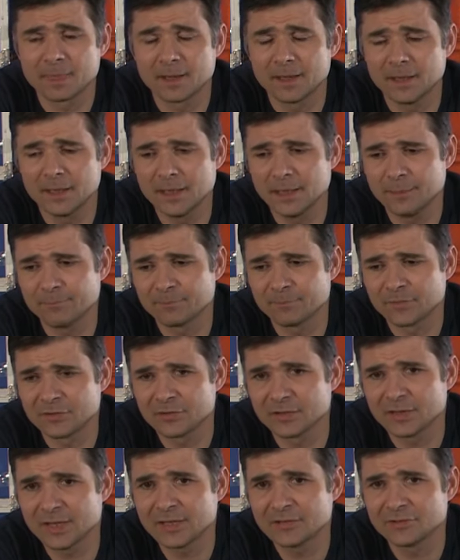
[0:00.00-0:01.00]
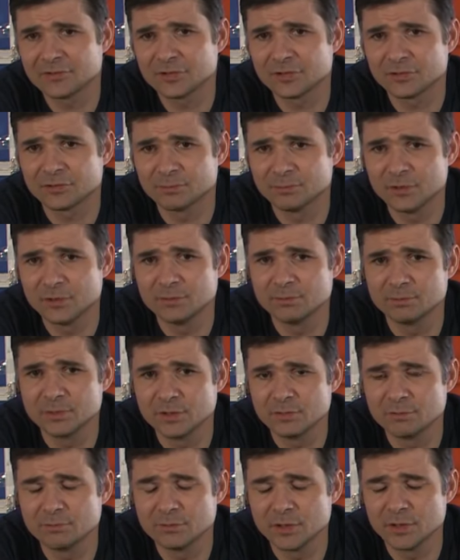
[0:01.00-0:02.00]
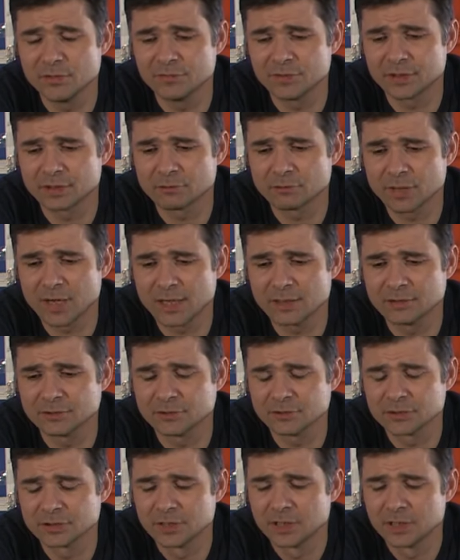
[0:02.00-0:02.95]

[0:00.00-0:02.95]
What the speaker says: So that's just moving around.